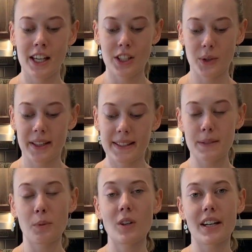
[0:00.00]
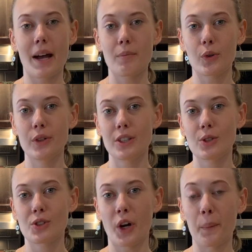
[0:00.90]
So at this point, I'm going to
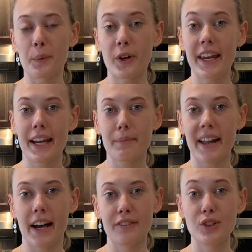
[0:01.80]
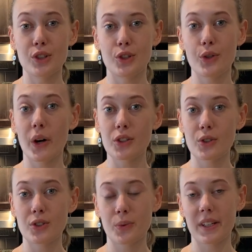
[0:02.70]
start preheating my oven to
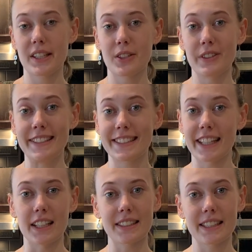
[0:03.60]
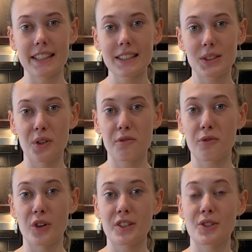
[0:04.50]
220 degrees Celsius or
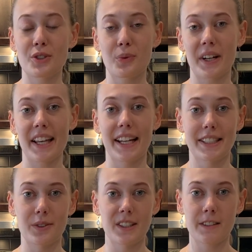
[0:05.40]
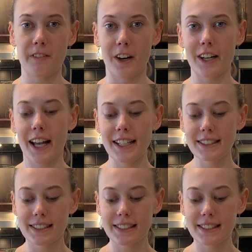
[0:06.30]
428 degrees Fahrenheit.